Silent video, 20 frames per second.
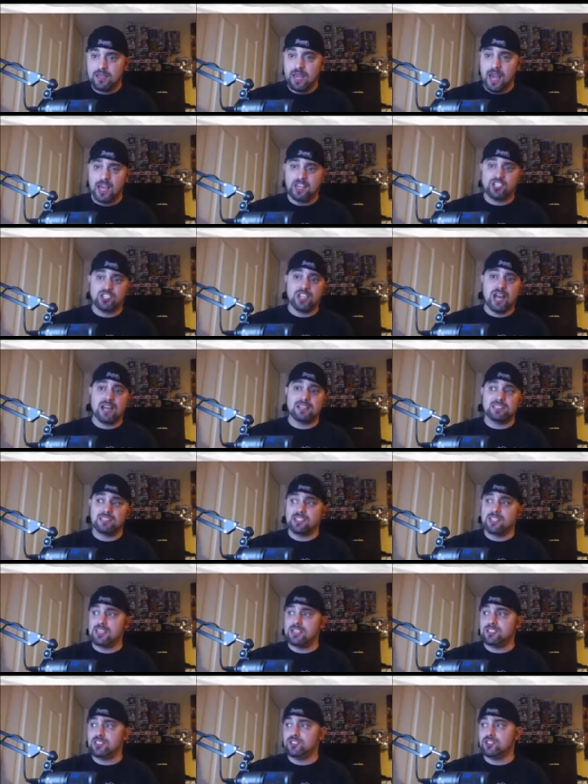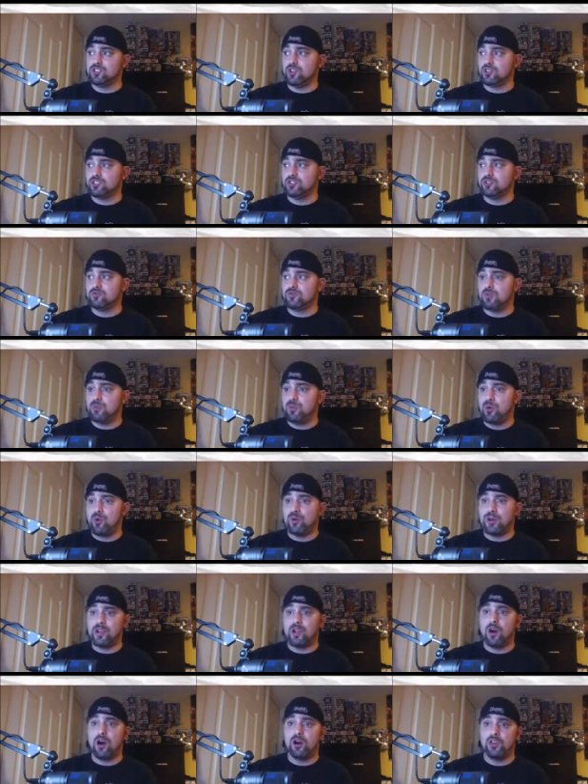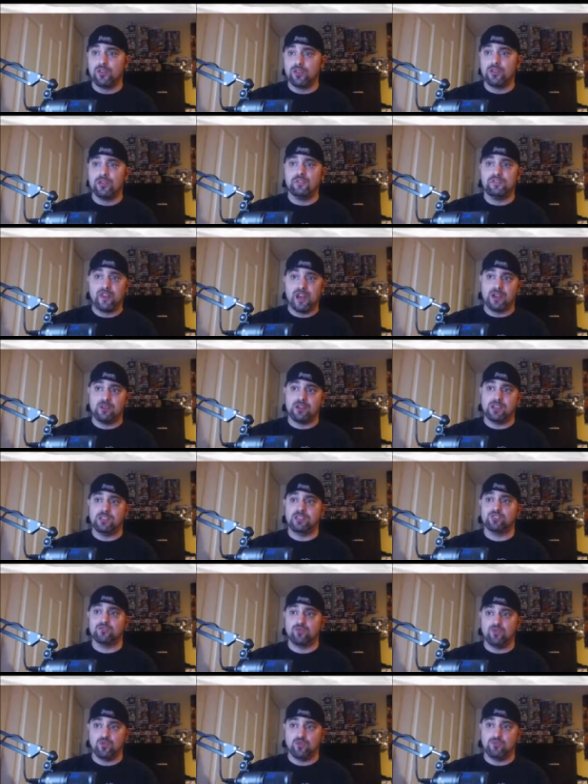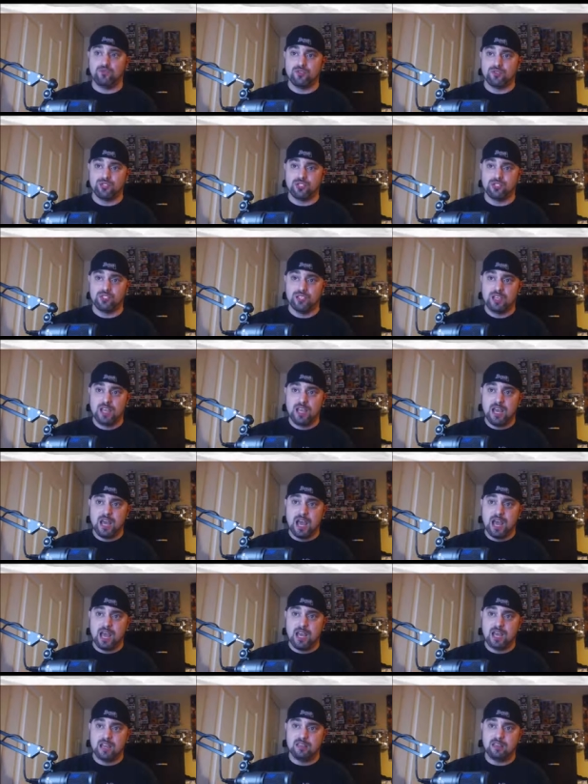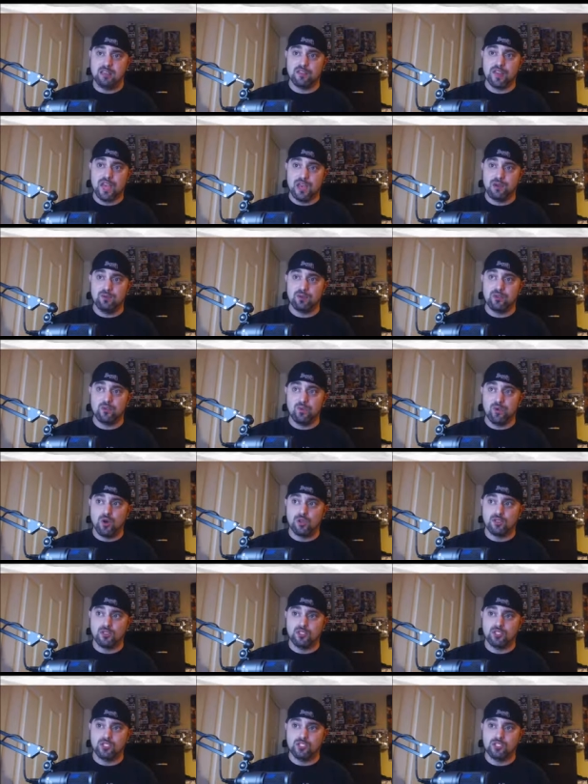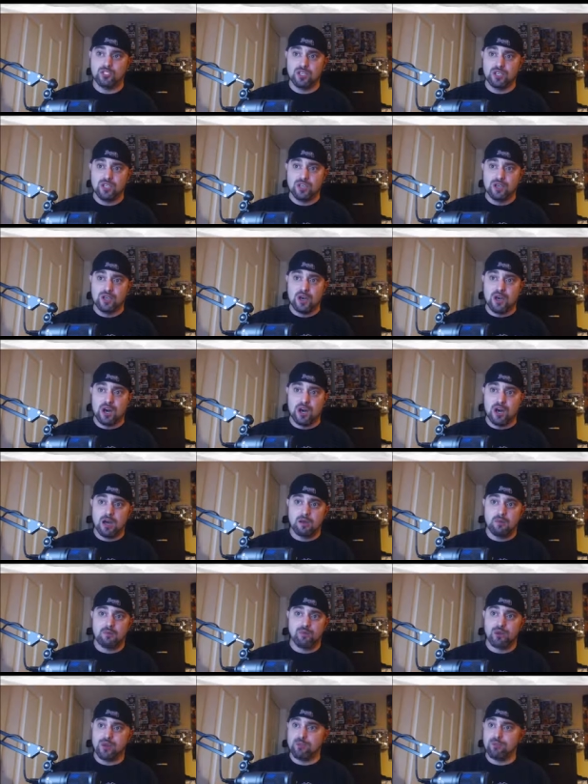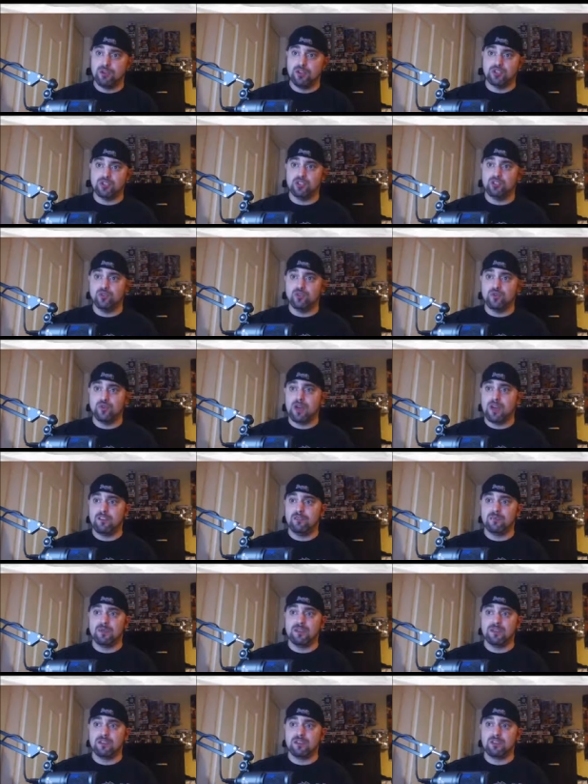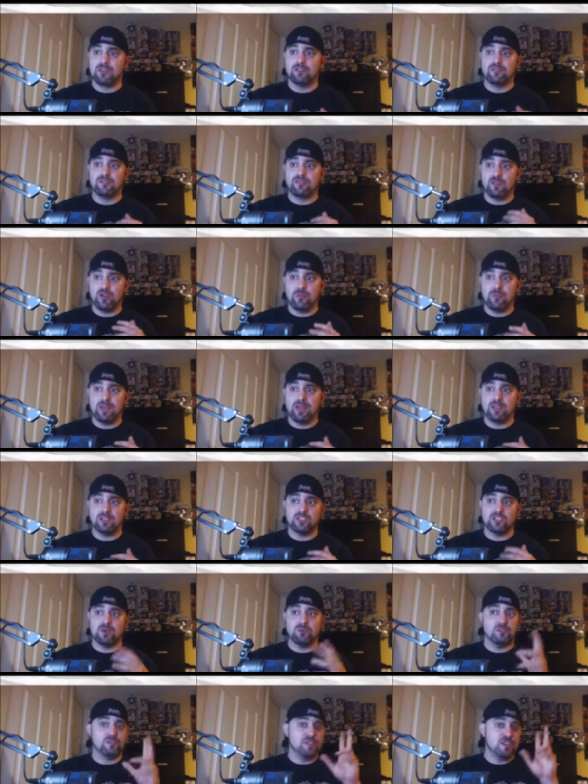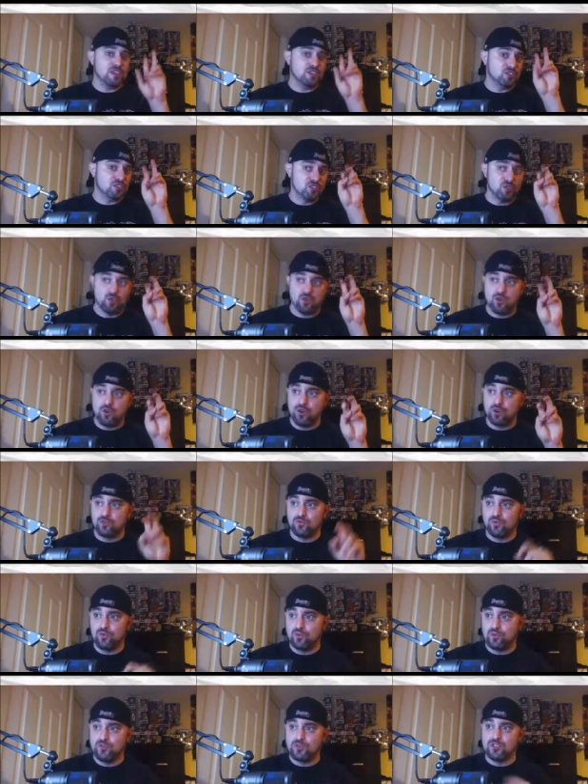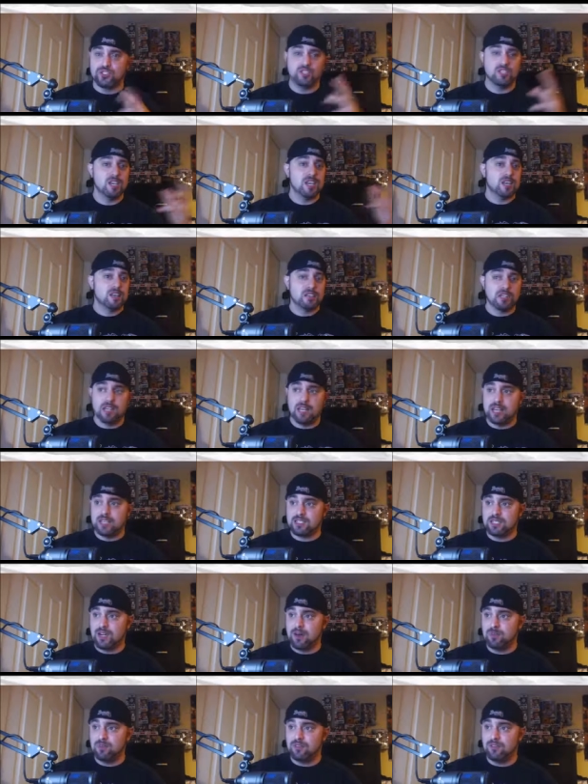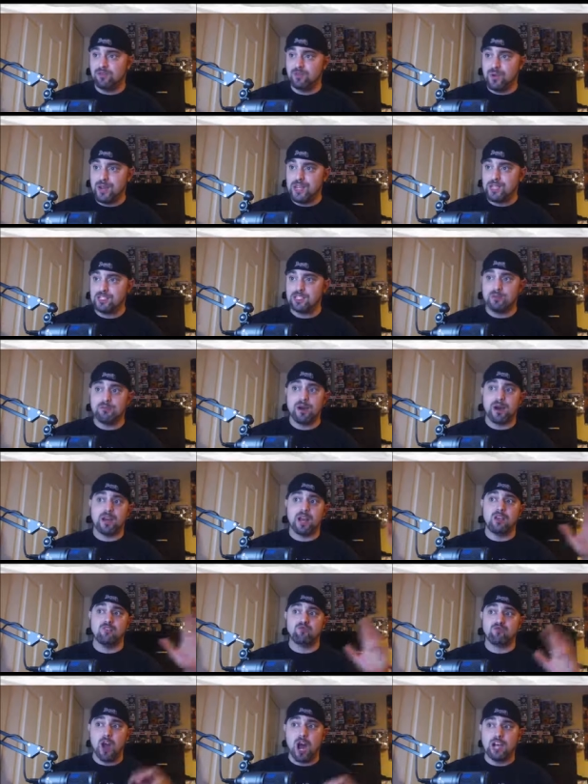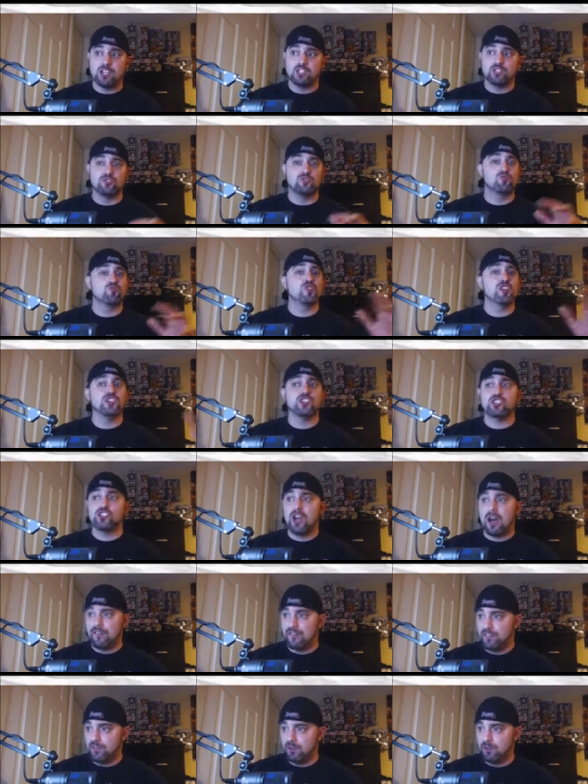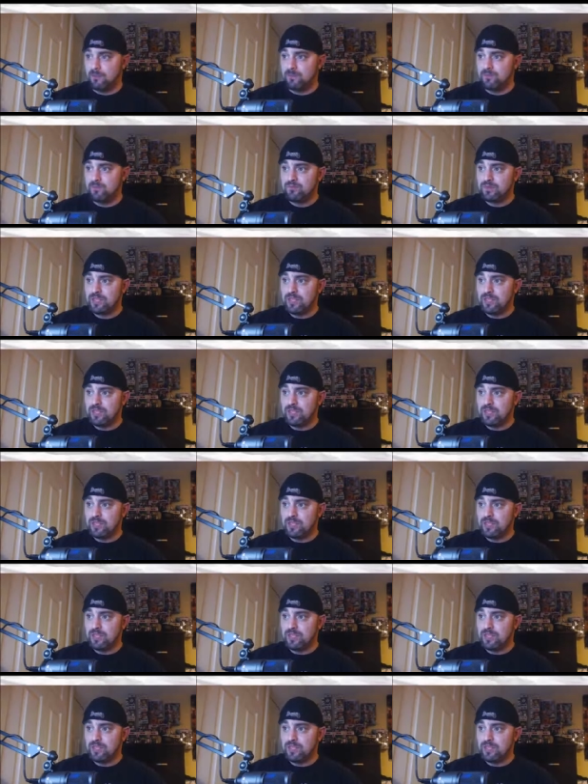Cageside Seats is also reporting other various rumors, and they were the ones uh, pretty much who have been confirming some of these so-called rumors the last couple of weeks about a roster reshuffle.